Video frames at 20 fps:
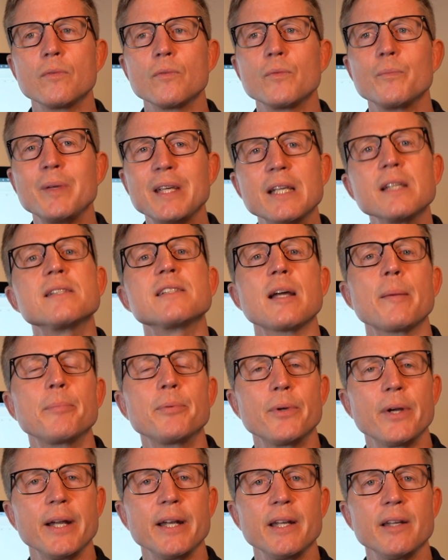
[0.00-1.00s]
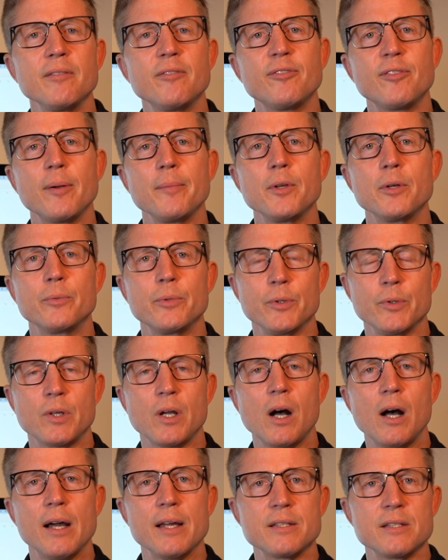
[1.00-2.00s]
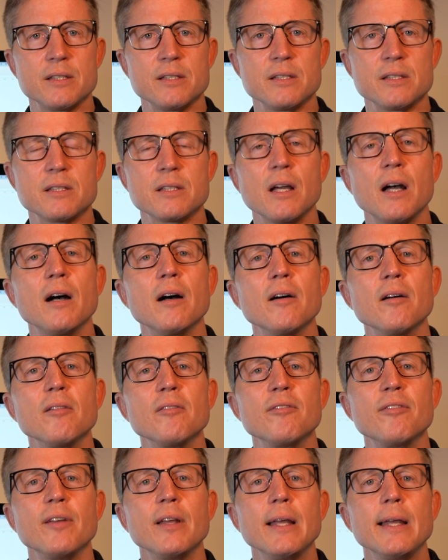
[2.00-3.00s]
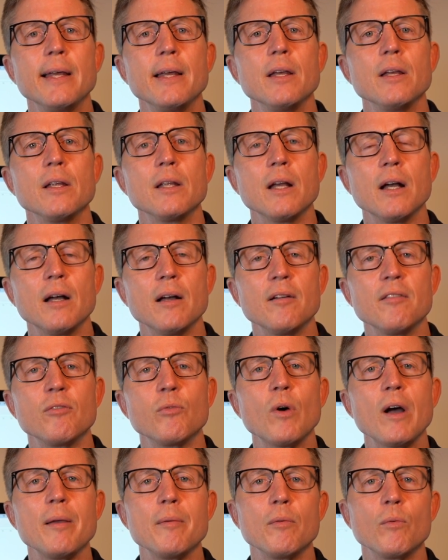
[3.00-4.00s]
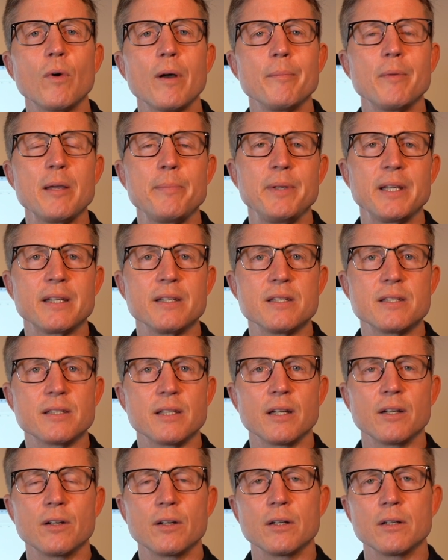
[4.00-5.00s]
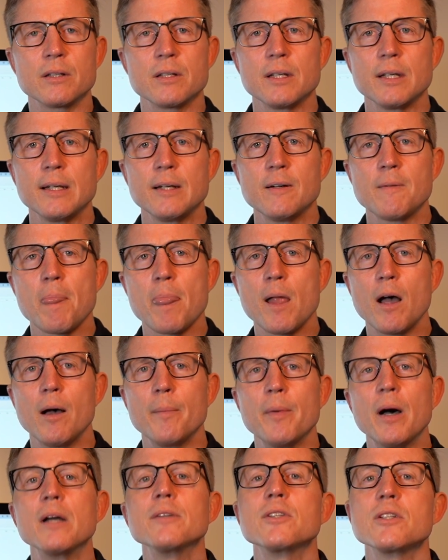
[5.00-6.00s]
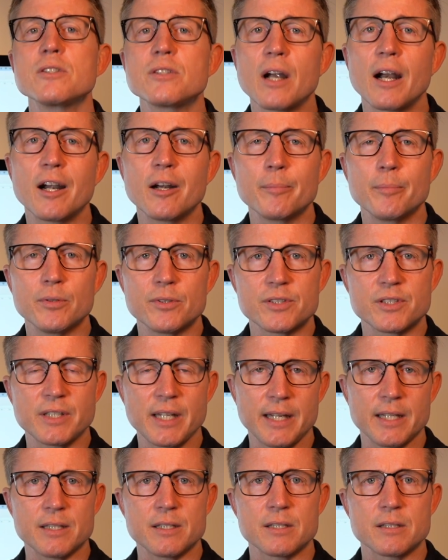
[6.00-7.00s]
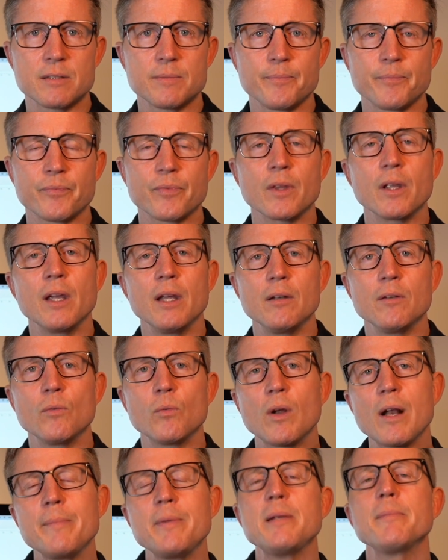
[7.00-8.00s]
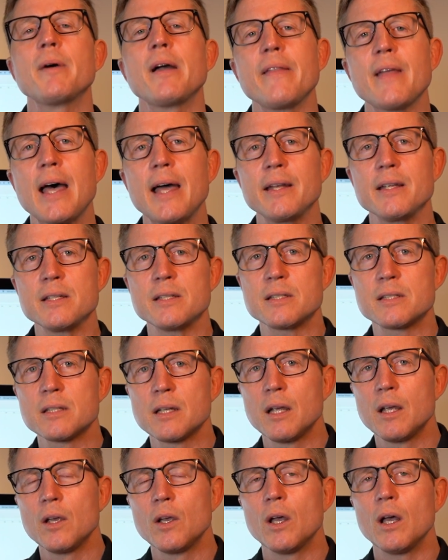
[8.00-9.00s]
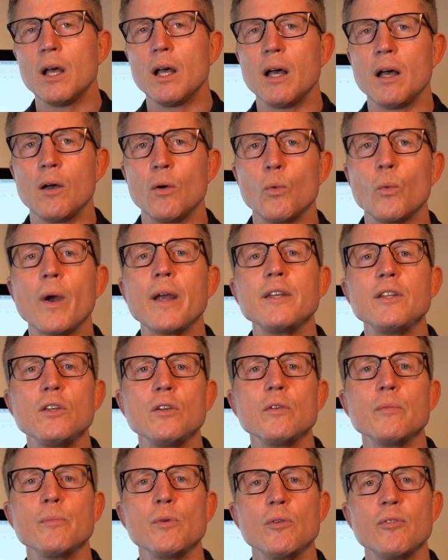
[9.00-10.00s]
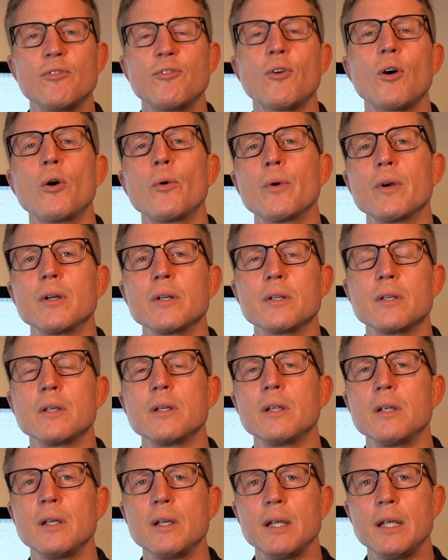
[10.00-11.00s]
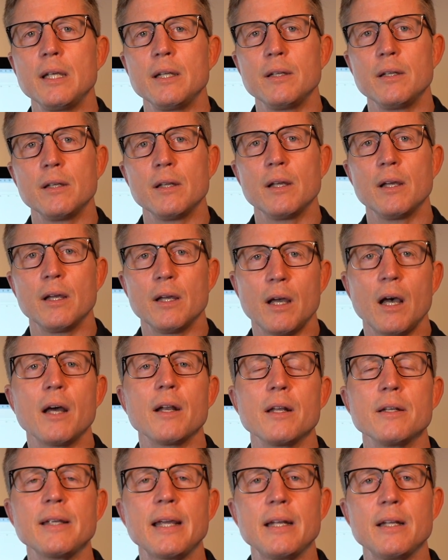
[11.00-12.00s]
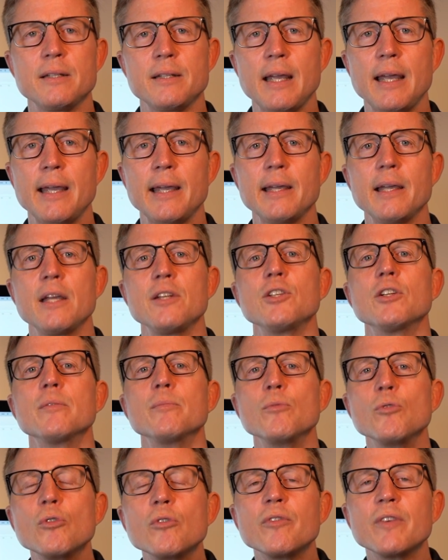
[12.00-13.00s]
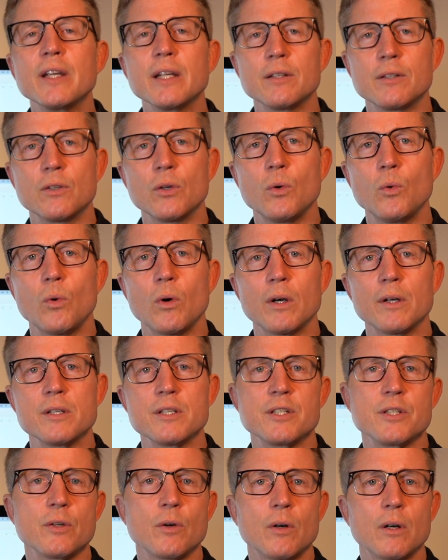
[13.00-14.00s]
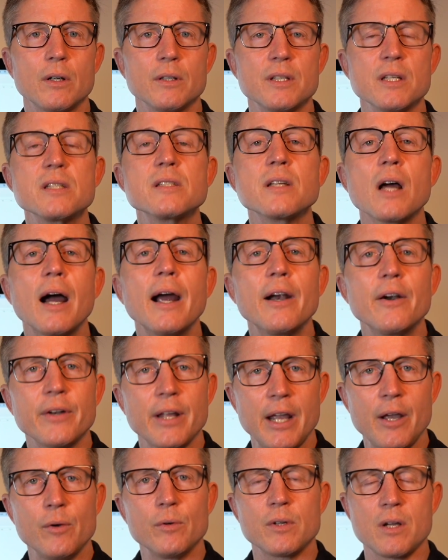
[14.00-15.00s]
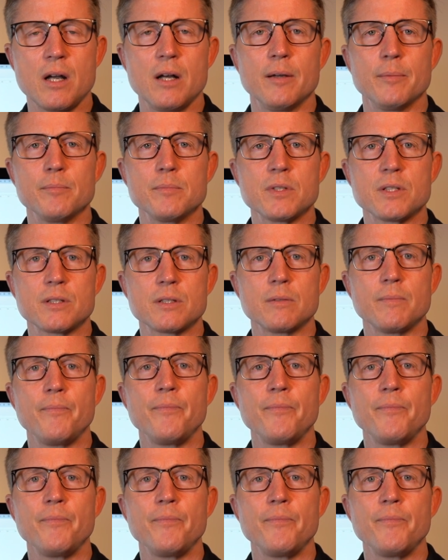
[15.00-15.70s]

being separated from the root causes of what might be considered undesirable states. And what I mean by that is when you move forward on a day-to-day and you're moving towards your desired outcomes,